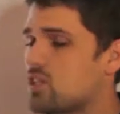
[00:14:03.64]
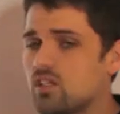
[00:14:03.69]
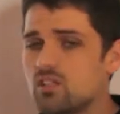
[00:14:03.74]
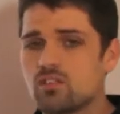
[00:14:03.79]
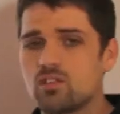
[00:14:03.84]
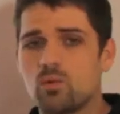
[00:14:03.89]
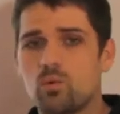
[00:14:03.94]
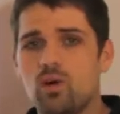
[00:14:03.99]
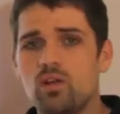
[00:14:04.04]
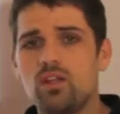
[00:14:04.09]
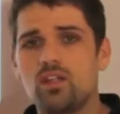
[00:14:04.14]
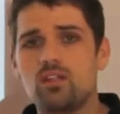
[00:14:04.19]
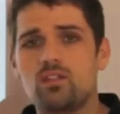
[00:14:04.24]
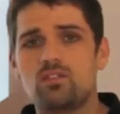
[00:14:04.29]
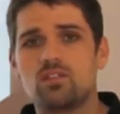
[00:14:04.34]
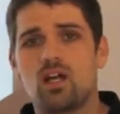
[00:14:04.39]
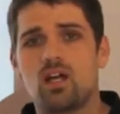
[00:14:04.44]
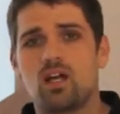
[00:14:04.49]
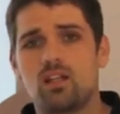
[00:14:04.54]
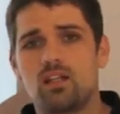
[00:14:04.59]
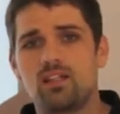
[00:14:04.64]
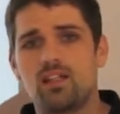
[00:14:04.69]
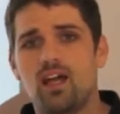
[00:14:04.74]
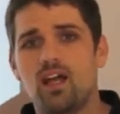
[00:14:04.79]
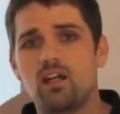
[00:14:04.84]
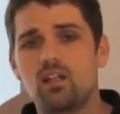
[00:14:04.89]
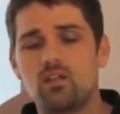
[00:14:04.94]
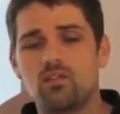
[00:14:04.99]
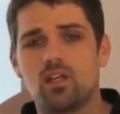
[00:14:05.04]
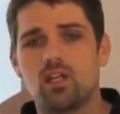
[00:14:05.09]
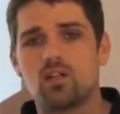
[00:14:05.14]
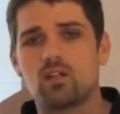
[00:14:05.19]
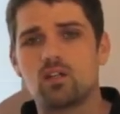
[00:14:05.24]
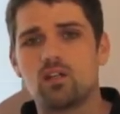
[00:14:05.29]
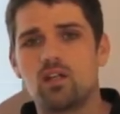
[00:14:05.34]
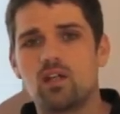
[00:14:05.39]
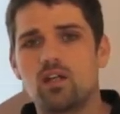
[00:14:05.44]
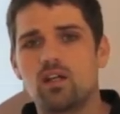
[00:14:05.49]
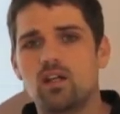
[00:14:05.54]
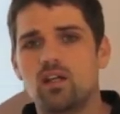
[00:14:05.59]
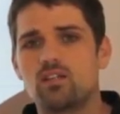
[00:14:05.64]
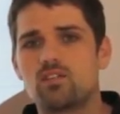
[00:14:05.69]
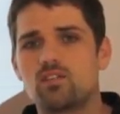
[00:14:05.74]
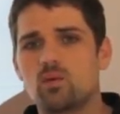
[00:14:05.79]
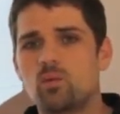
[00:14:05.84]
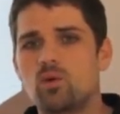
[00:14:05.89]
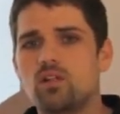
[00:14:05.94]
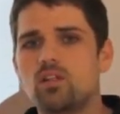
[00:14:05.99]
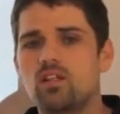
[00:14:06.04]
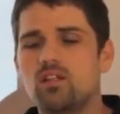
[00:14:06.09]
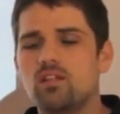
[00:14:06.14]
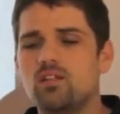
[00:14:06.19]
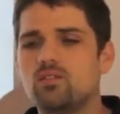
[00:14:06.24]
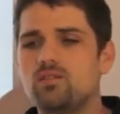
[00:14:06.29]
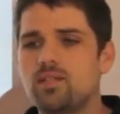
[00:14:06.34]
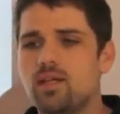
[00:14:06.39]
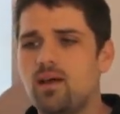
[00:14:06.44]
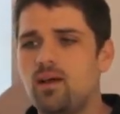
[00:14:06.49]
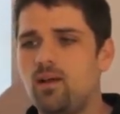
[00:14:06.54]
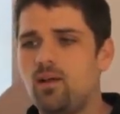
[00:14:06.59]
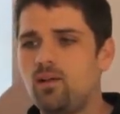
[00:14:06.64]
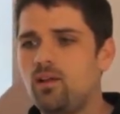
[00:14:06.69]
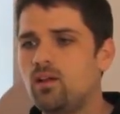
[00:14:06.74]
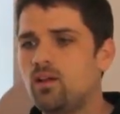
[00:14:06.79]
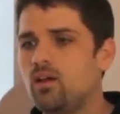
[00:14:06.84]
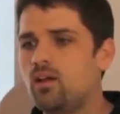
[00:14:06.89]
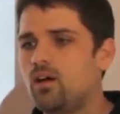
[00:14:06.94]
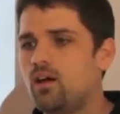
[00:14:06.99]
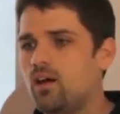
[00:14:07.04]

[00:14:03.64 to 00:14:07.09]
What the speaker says: is the one that you tell in the elevator. It's the one that you tell